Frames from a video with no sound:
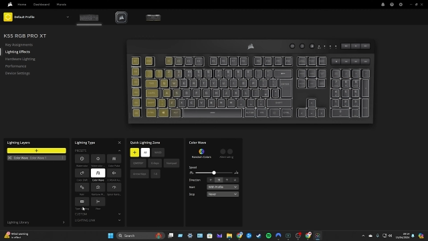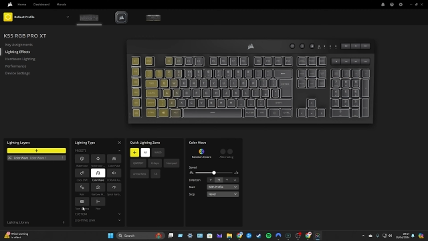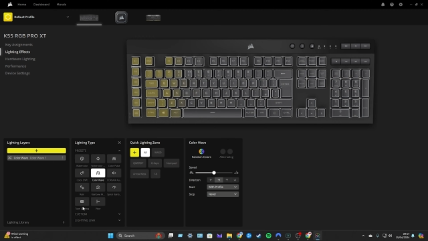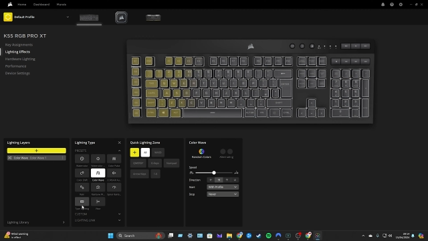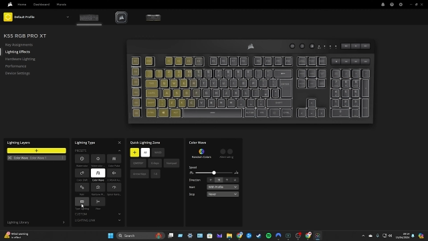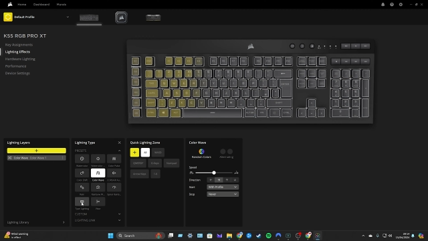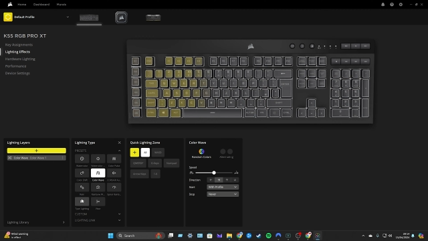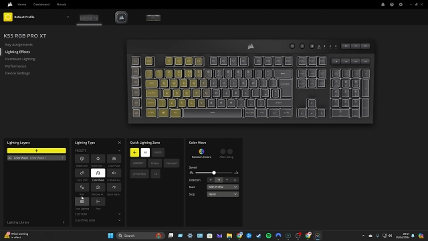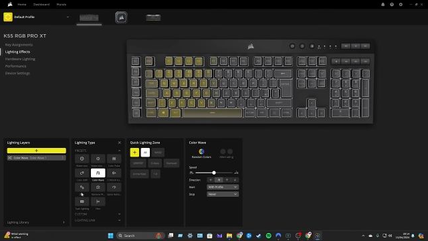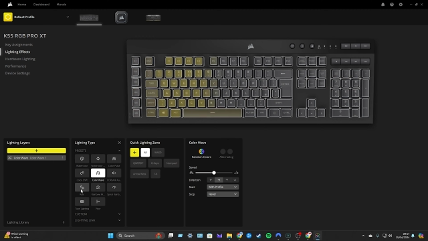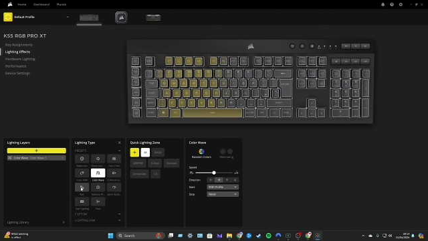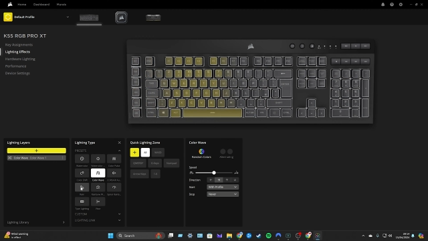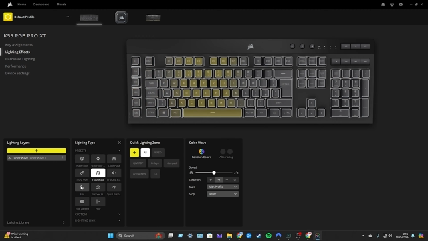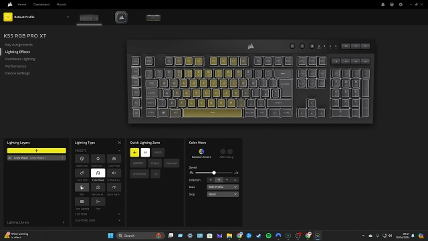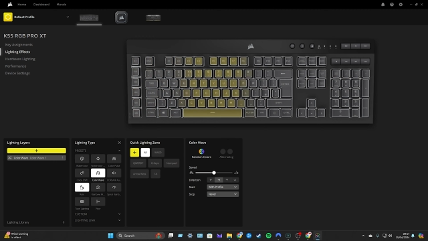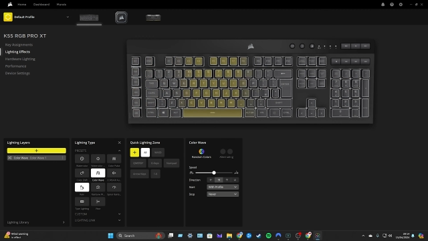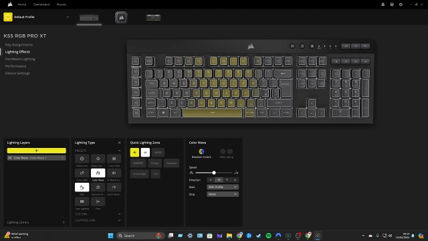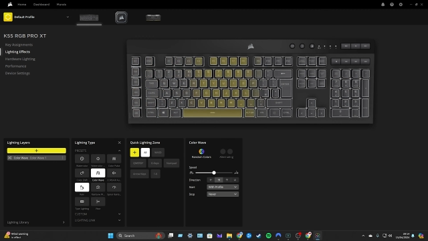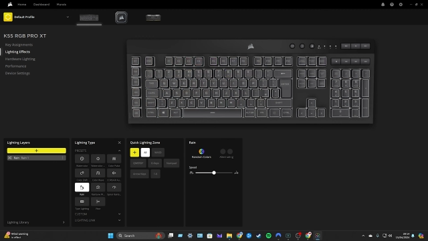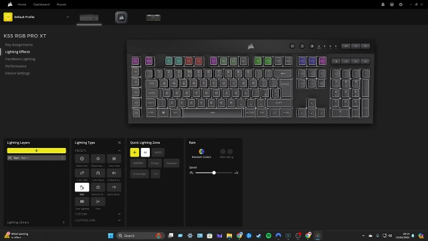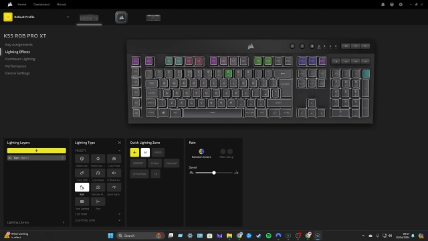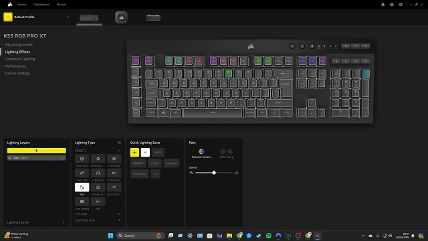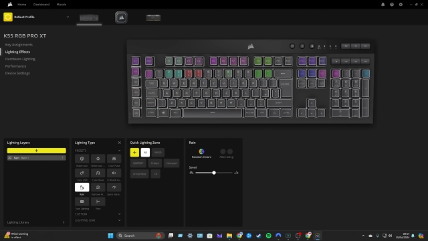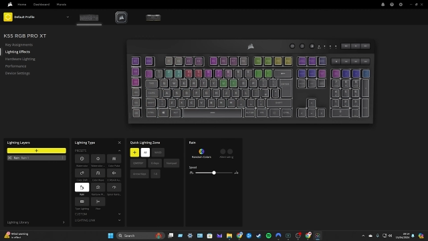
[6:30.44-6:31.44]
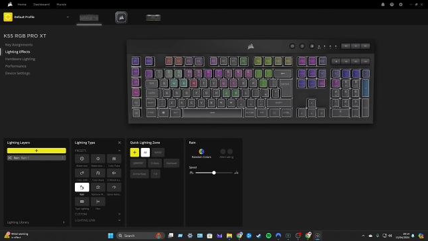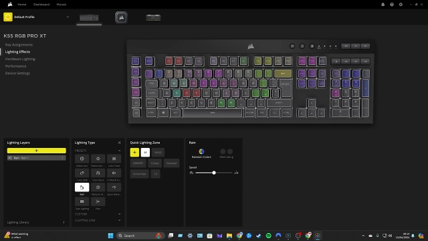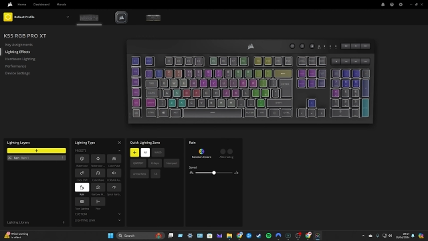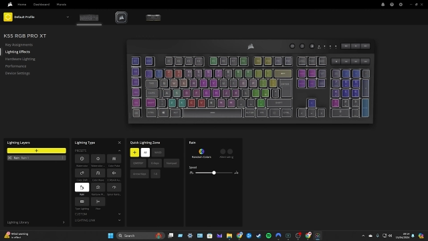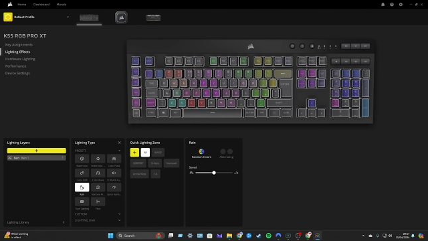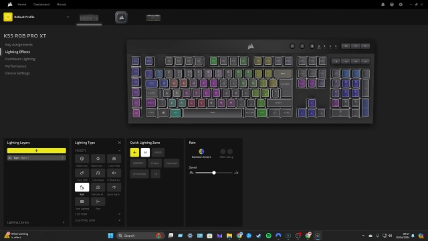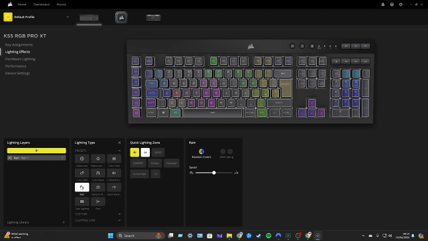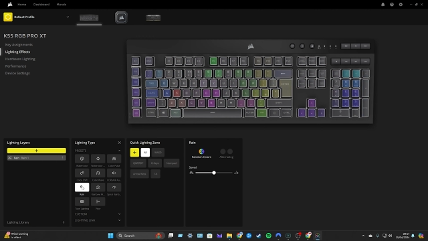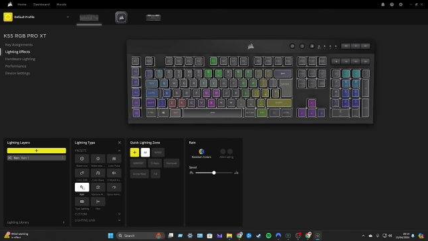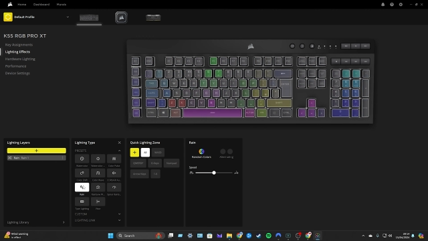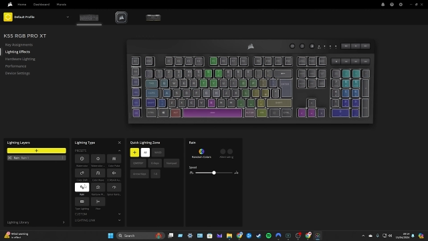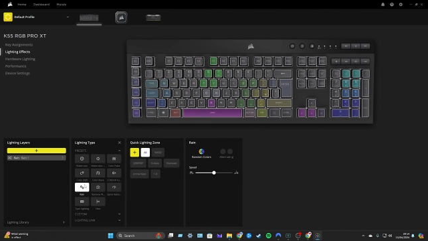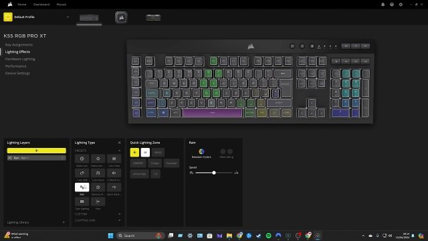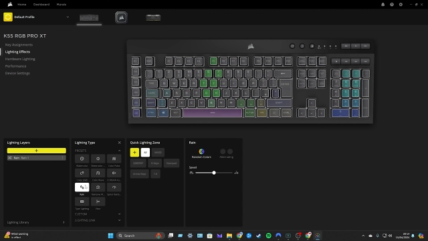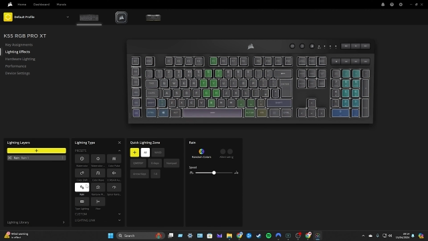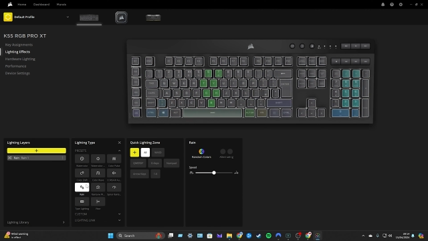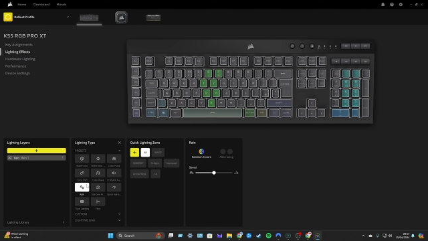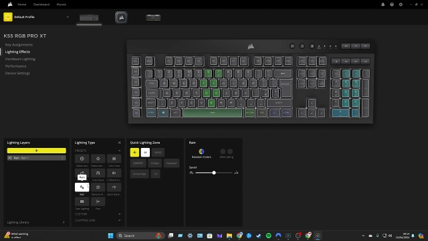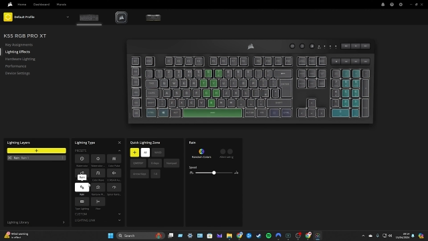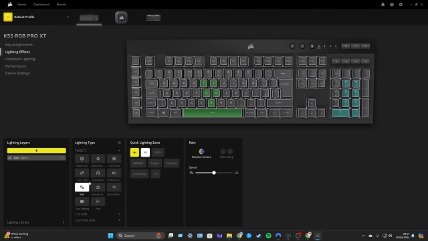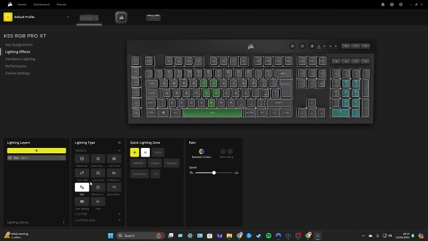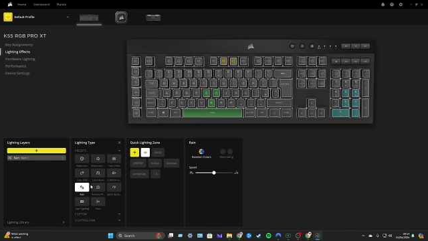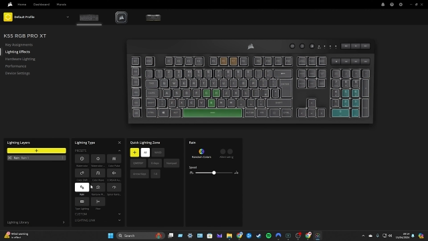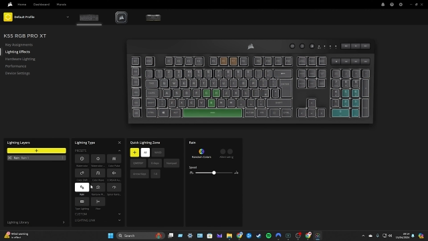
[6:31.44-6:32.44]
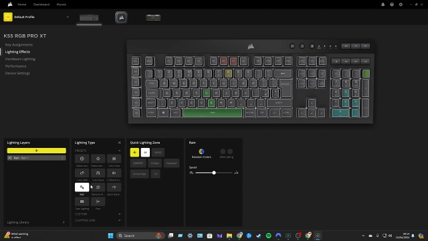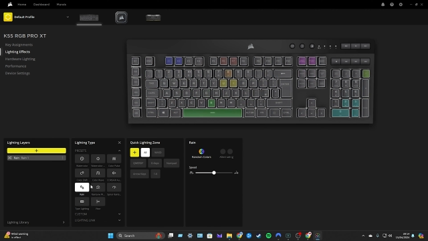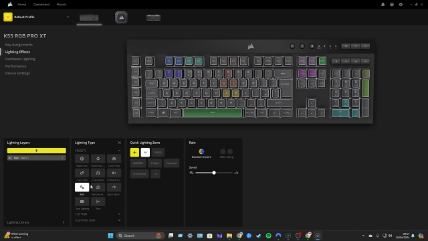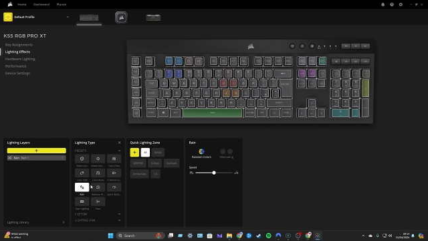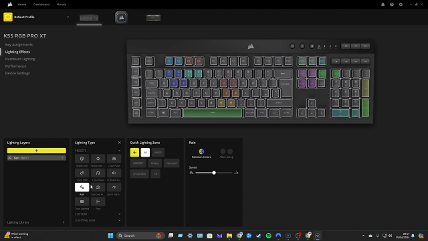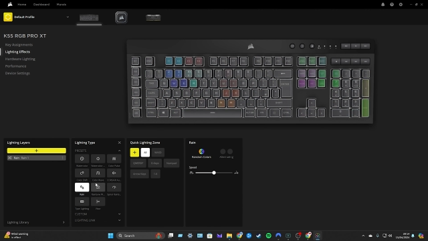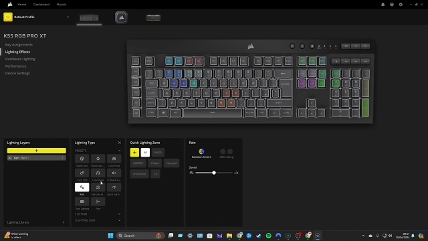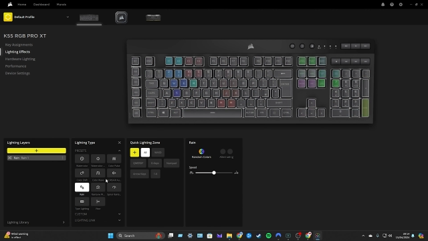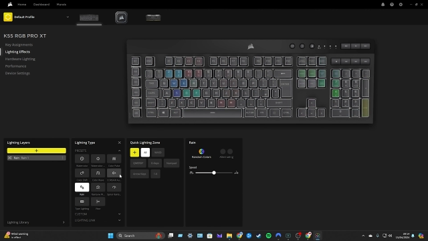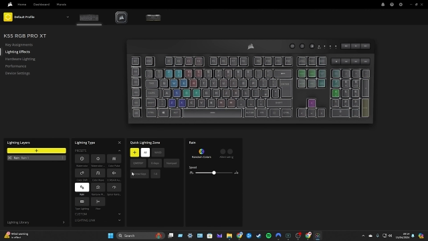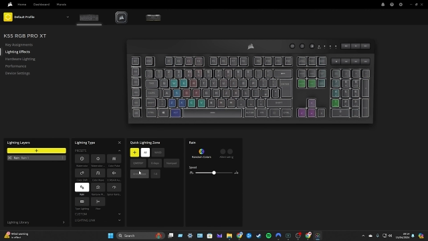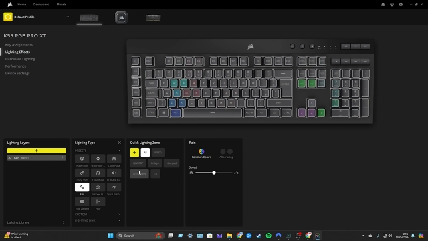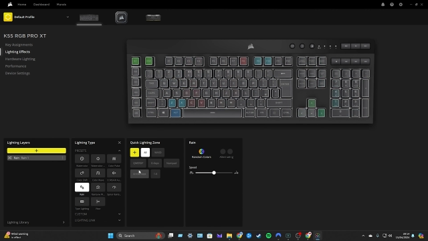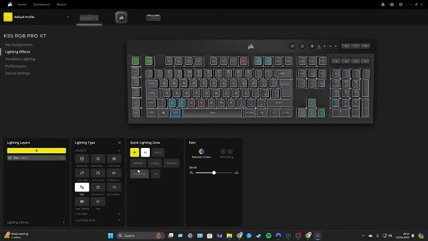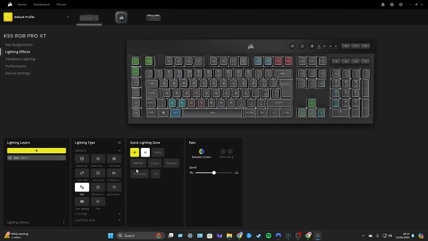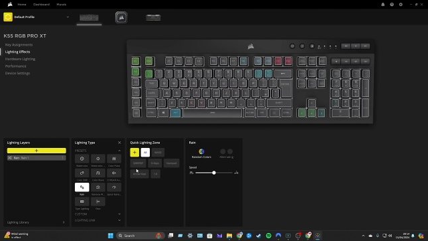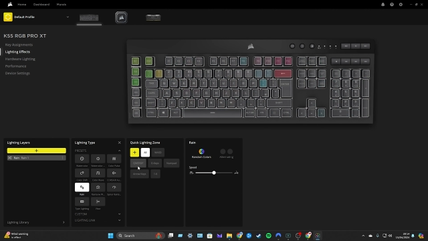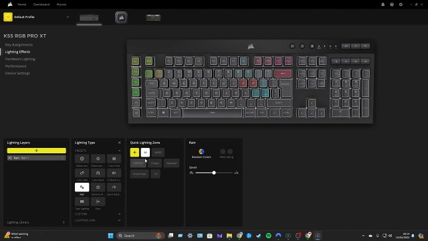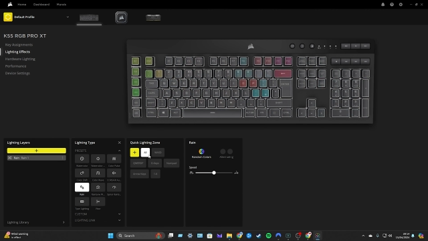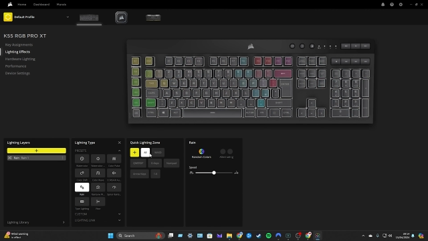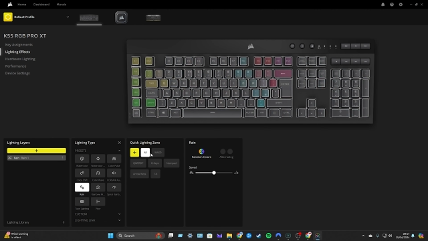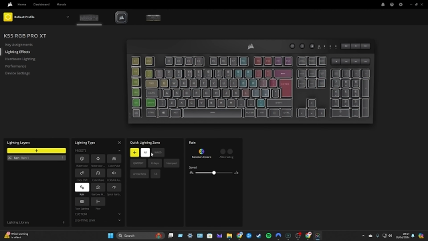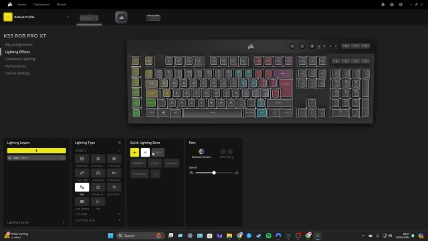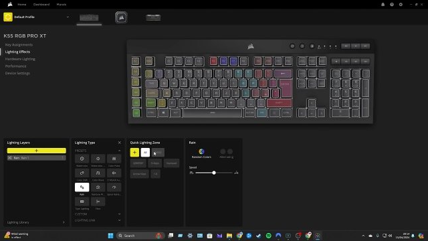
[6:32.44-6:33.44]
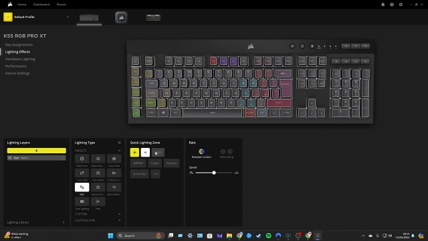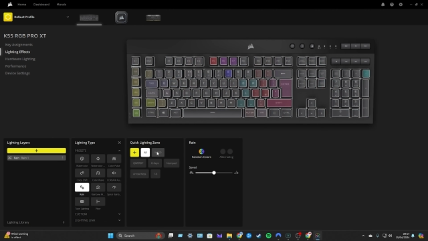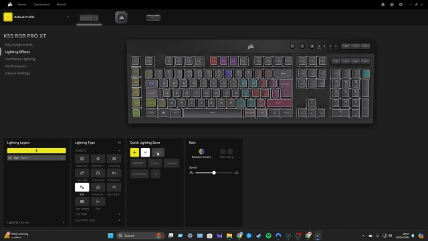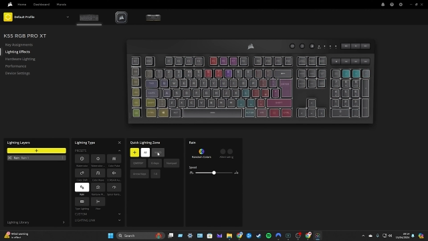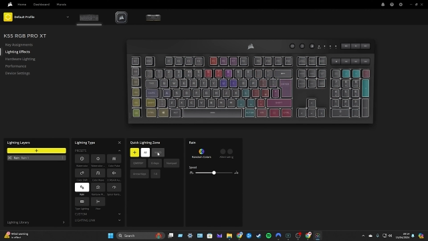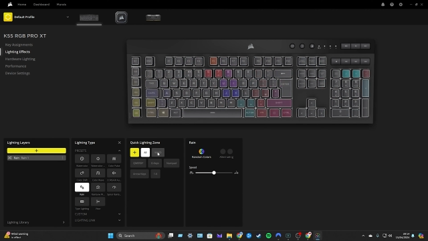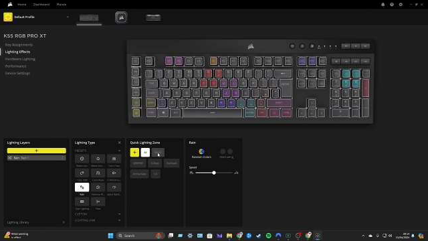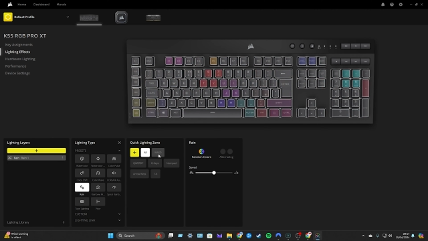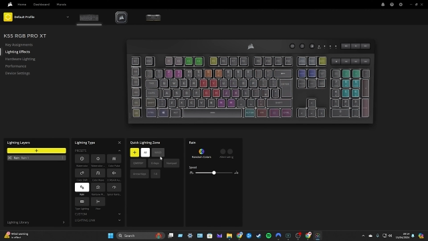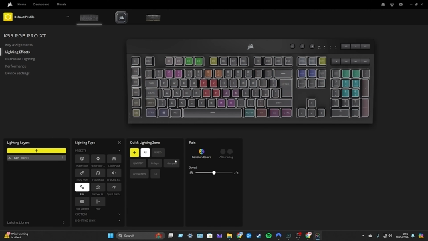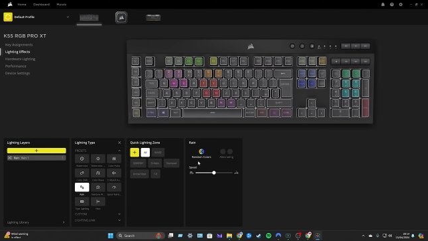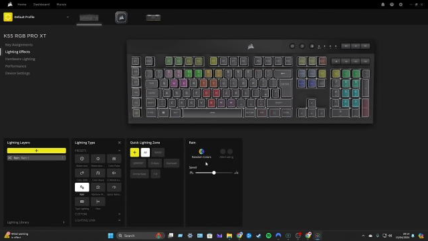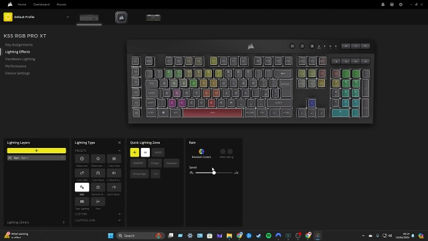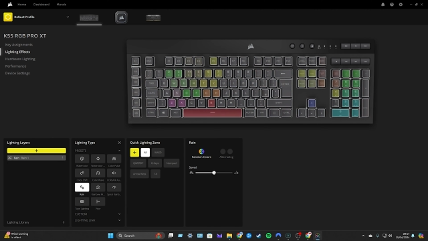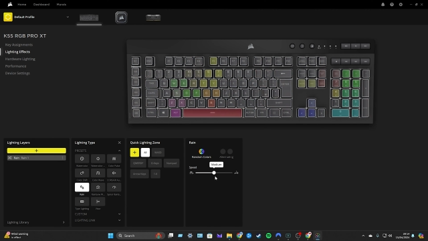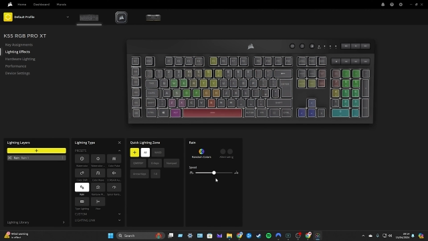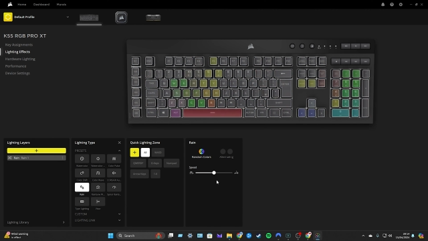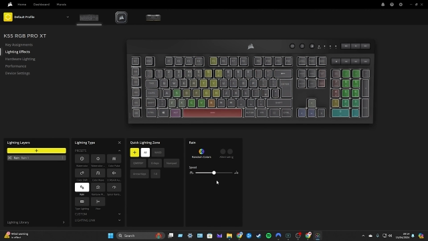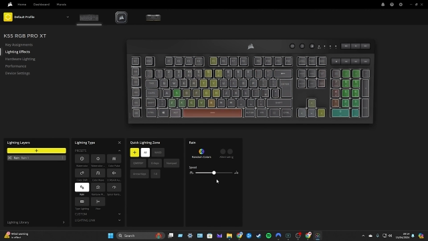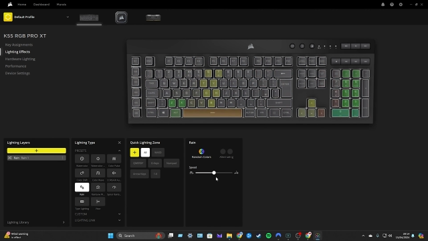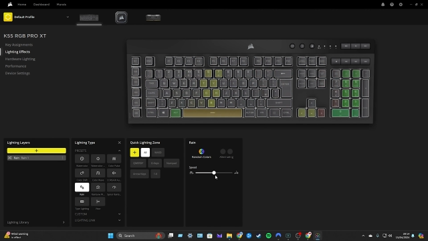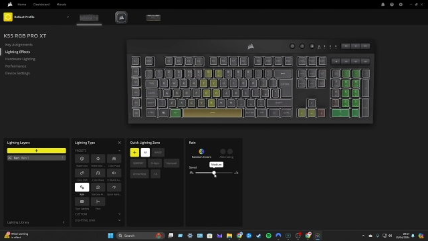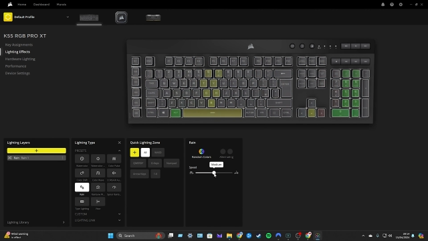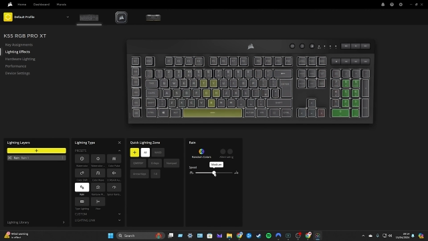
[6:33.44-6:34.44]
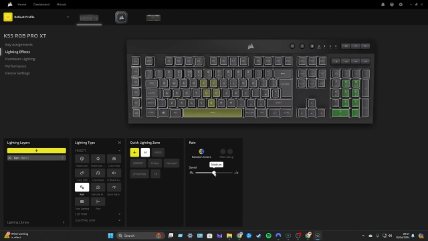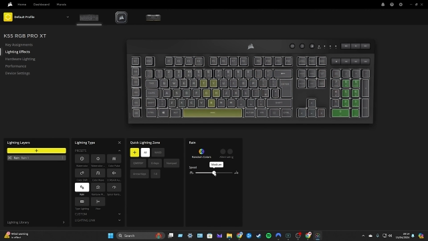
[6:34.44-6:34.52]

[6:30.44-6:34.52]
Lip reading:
[unreadable: no face in view]